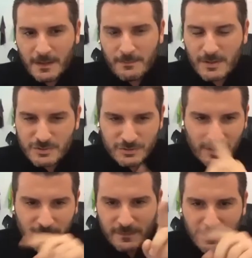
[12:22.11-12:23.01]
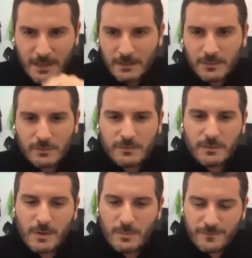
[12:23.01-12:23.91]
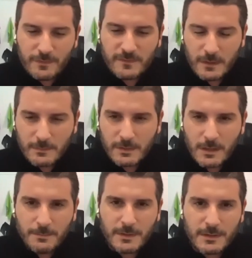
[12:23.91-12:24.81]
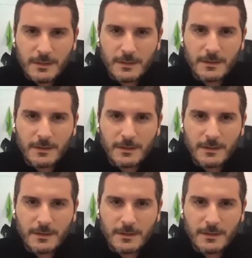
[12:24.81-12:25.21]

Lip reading: But just as an anecdote, when we first set up the company here,